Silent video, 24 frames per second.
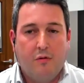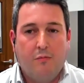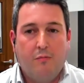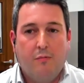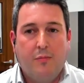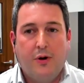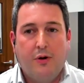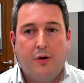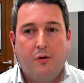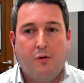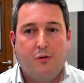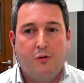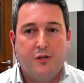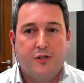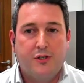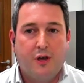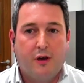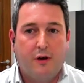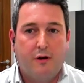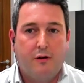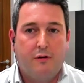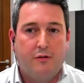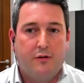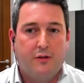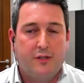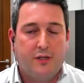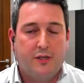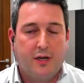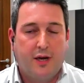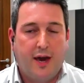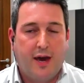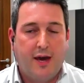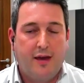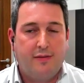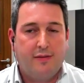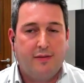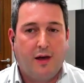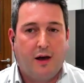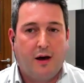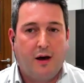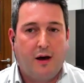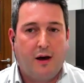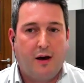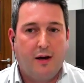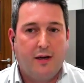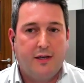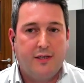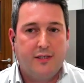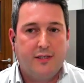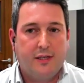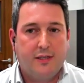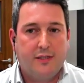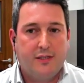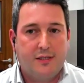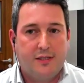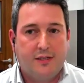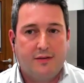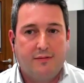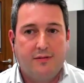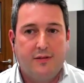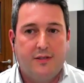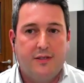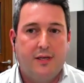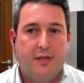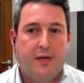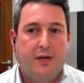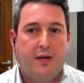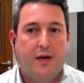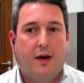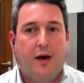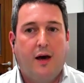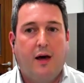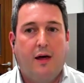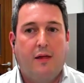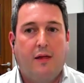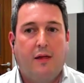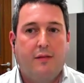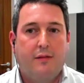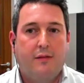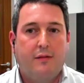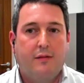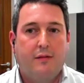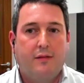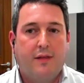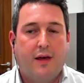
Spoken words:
but also to gain that high sensitivity and